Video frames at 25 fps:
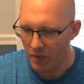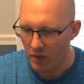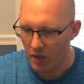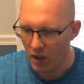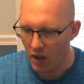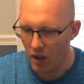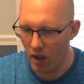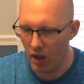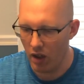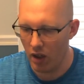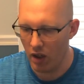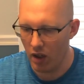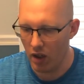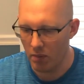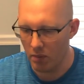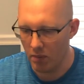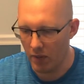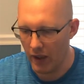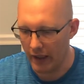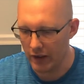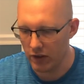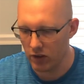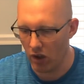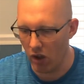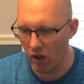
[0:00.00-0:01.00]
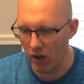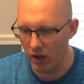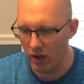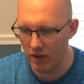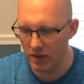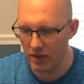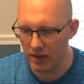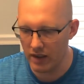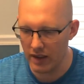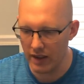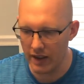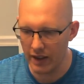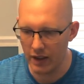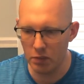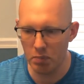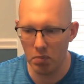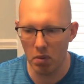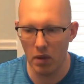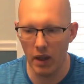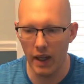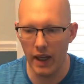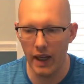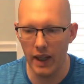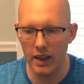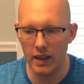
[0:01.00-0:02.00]
As long as each
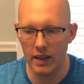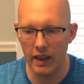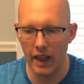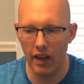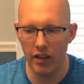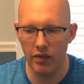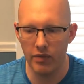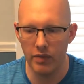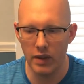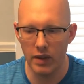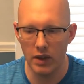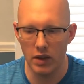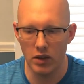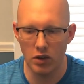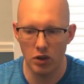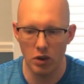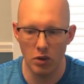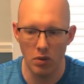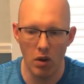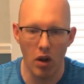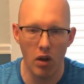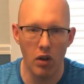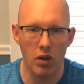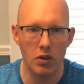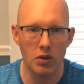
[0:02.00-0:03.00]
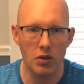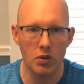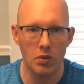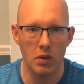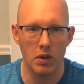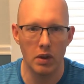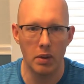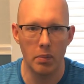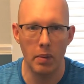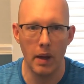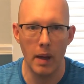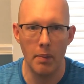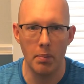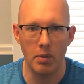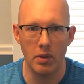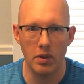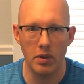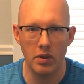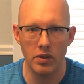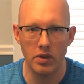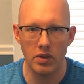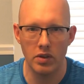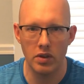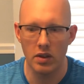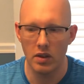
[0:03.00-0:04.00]
plant gave me $2 worth of
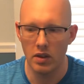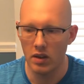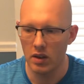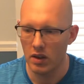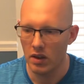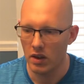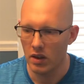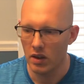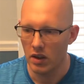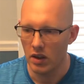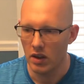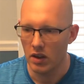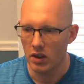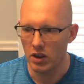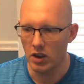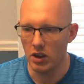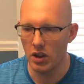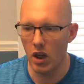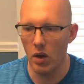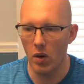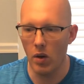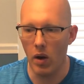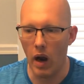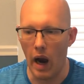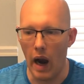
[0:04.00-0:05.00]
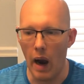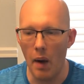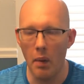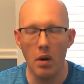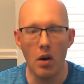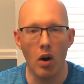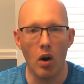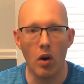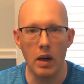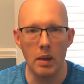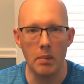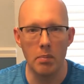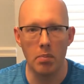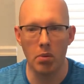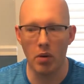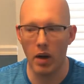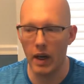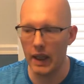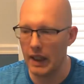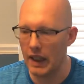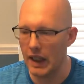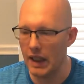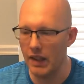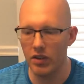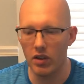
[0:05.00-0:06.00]
peppers, I would already
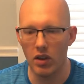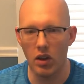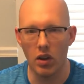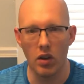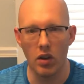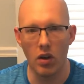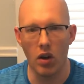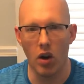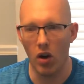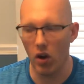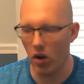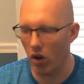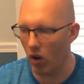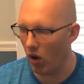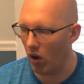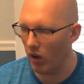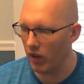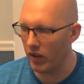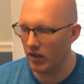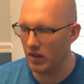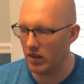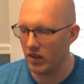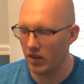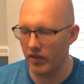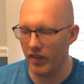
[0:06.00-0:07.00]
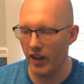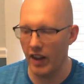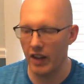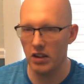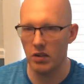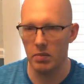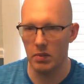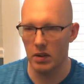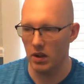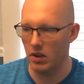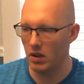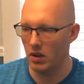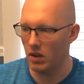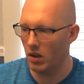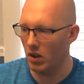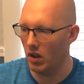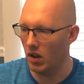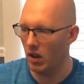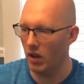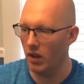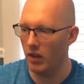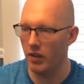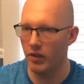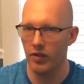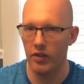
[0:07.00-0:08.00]
break even on all this investment
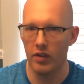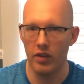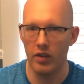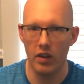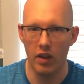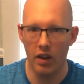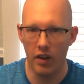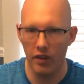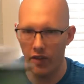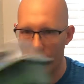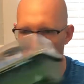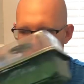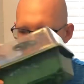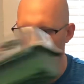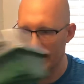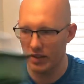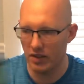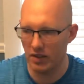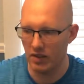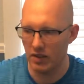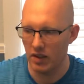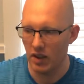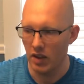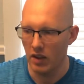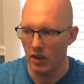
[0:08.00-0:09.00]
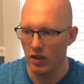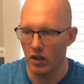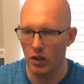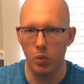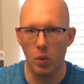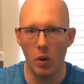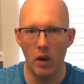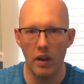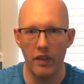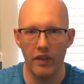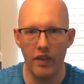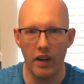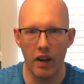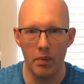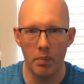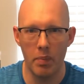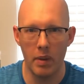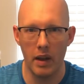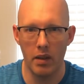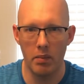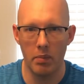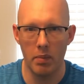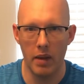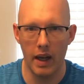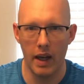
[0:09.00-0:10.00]
of this, the
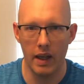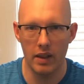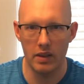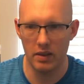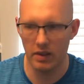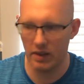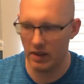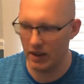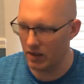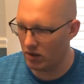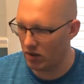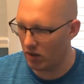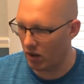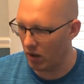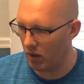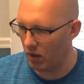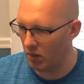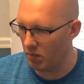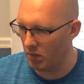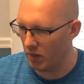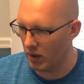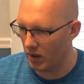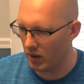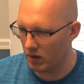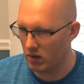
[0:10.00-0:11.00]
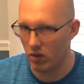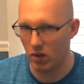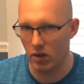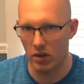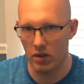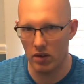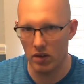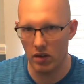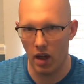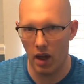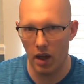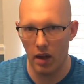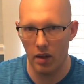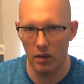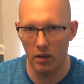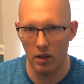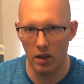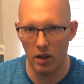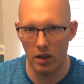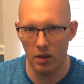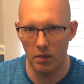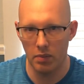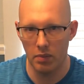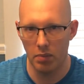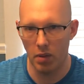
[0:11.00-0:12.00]
25-pound bags of seed starting mix, or
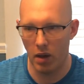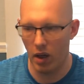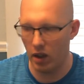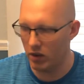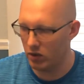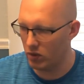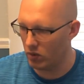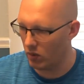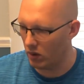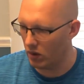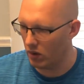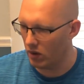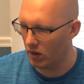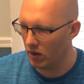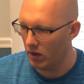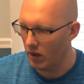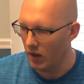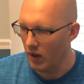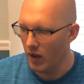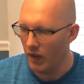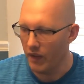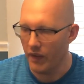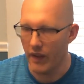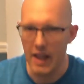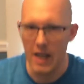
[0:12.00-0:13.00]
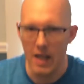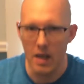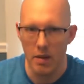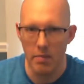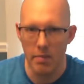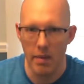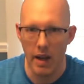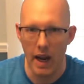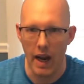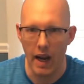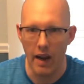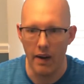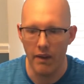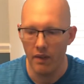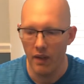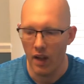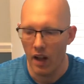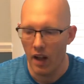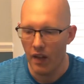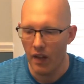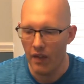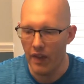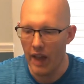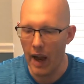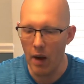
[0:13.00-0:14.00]
the potting soil, the heat mat.
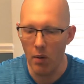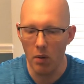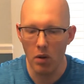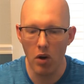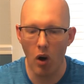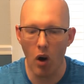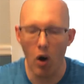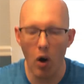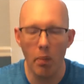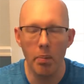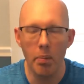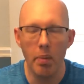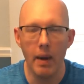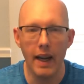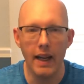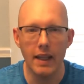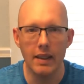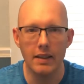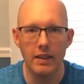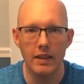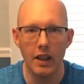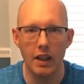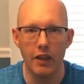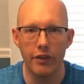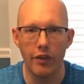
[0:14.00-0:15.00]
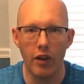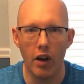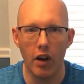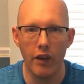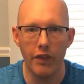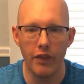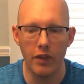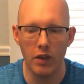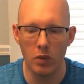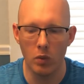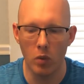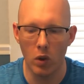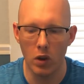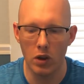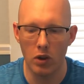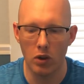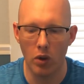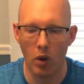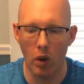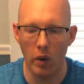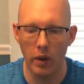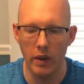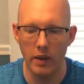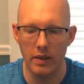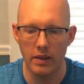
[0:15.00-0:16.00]
That would all pay itself off in one
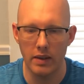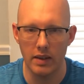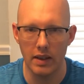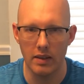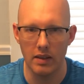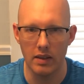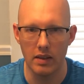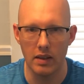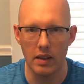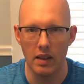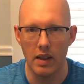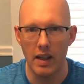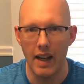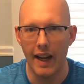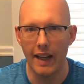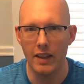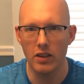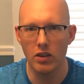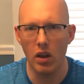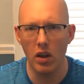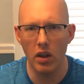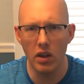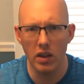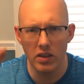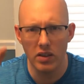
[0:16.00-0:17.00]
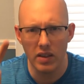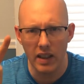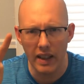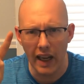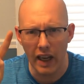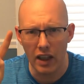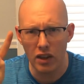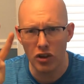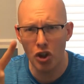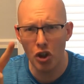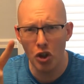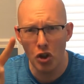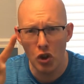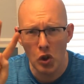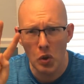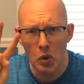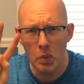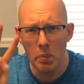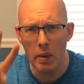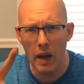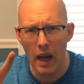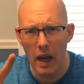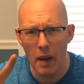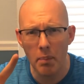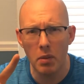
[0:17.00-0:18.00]
growing season, as long as I got 2
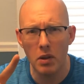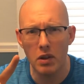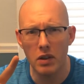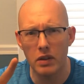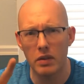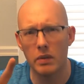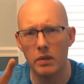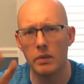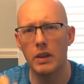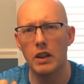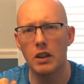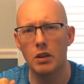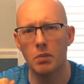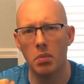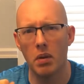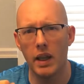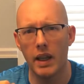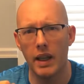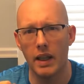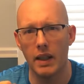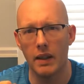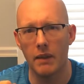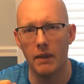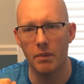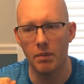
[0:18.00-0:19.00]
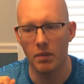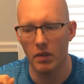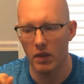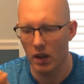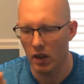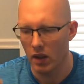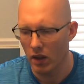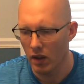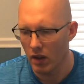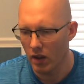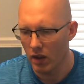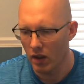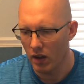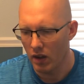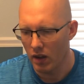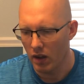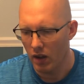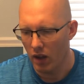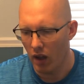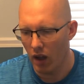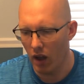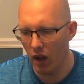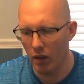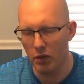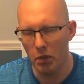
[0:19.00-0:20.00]
peppers from each plant.
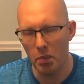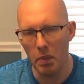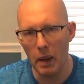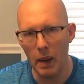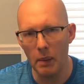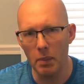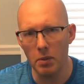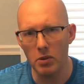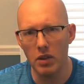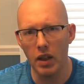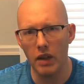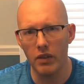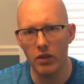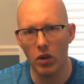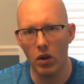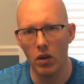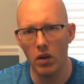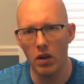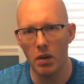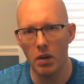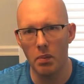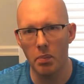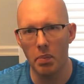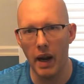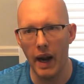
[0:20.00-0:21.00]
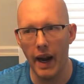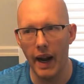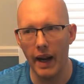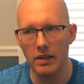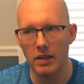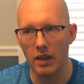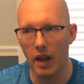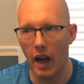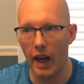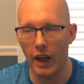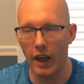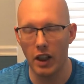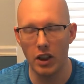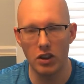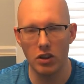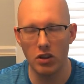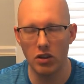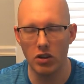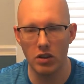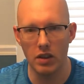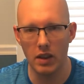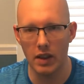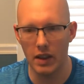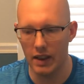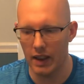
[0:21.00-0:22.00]
The peppers I've grown in the past, I
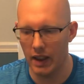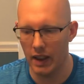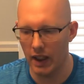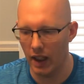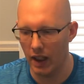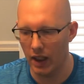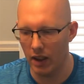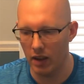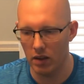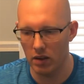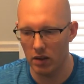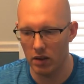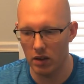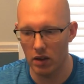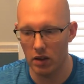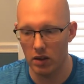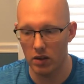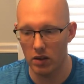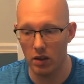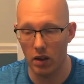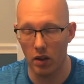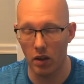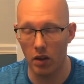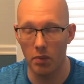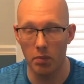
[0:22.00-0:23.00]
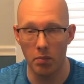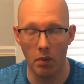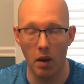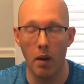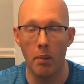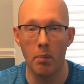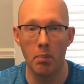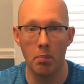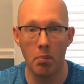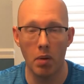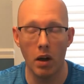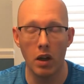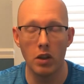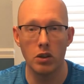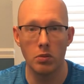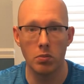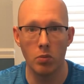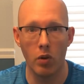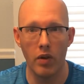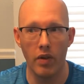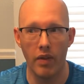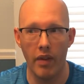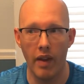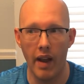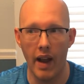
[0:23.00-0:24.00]
usually get a bunch
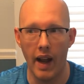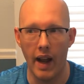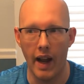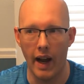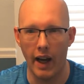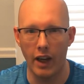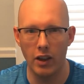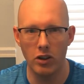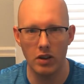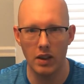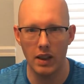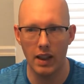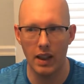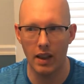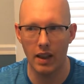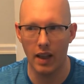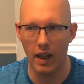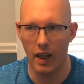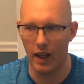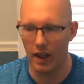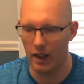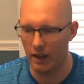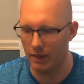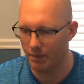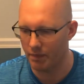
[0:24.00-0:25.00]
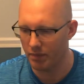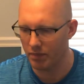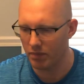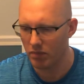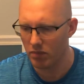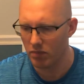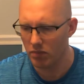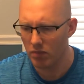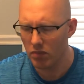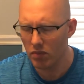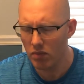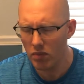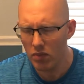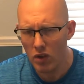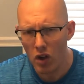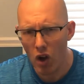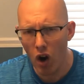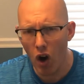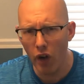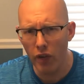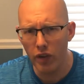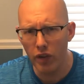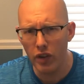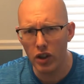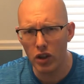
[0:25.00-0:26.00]
more than that. I usually get, like,
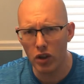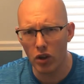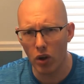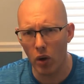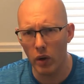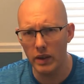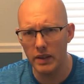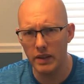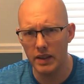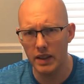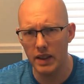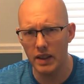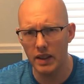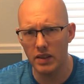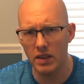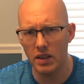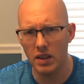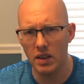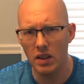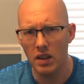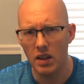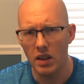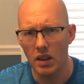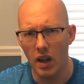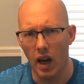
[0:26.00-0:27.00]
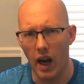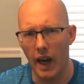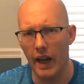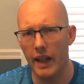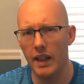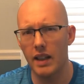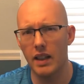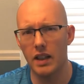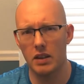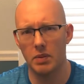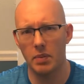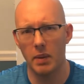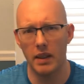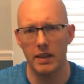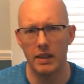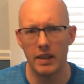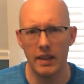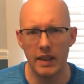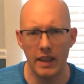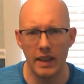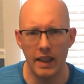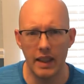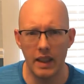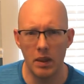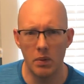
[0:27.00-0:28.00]
over the growing season, I can expect to
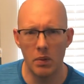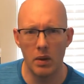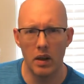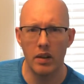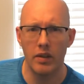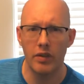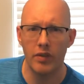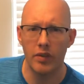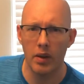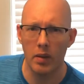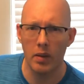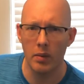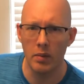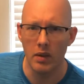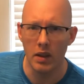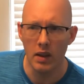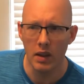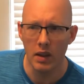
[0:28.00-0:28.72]
get anywhere from